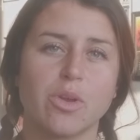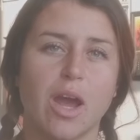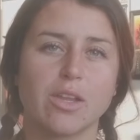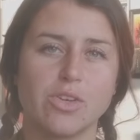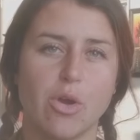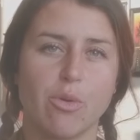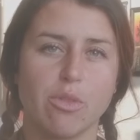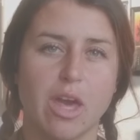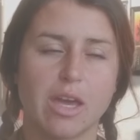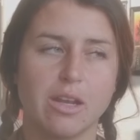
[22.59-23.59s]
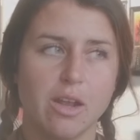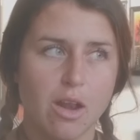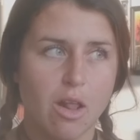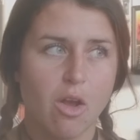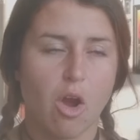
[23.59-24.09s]
I know that
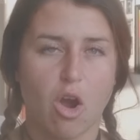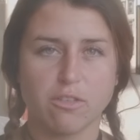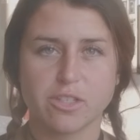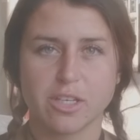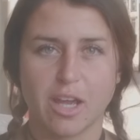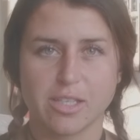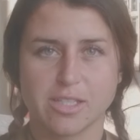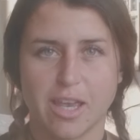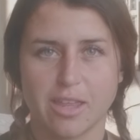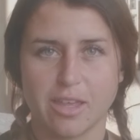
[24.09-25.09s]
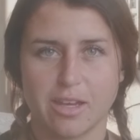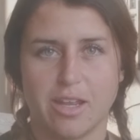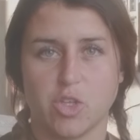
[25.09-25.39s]
often I say that